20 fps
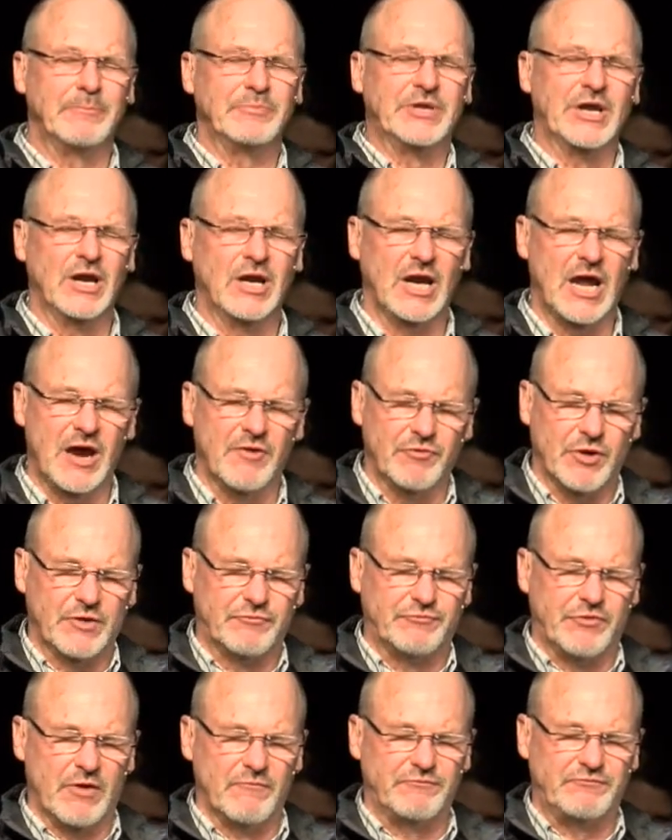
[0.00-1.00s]
delivered
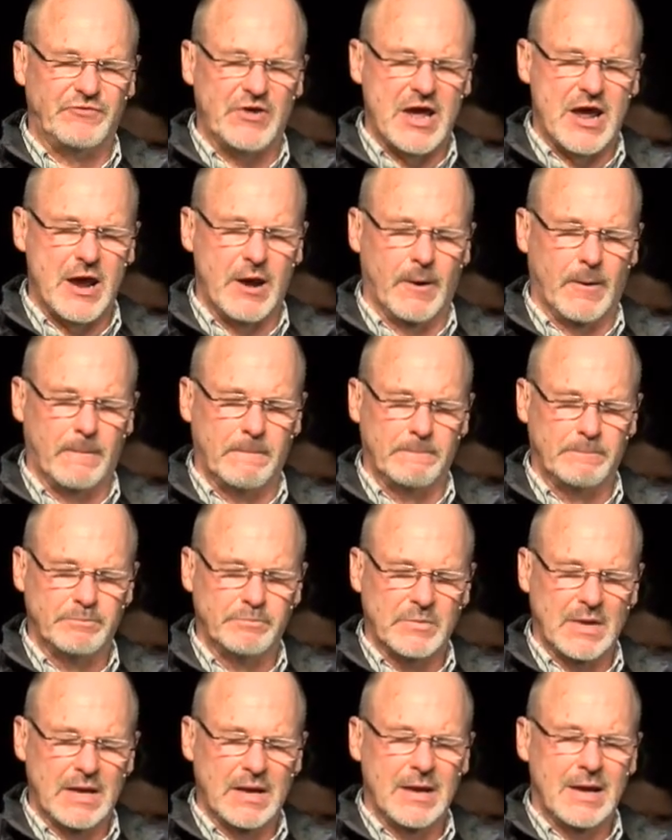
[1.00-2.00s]
from fear.
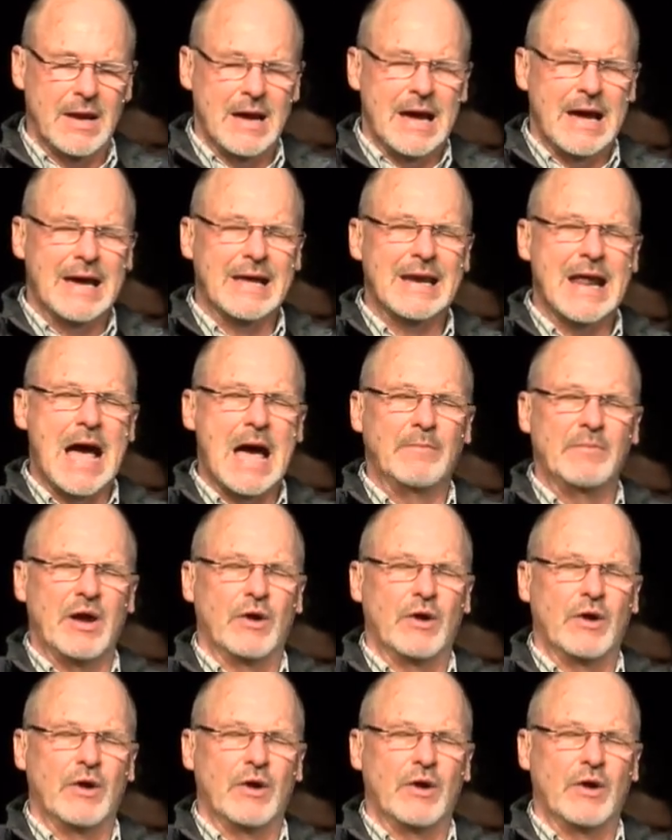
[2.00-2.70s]
And I'm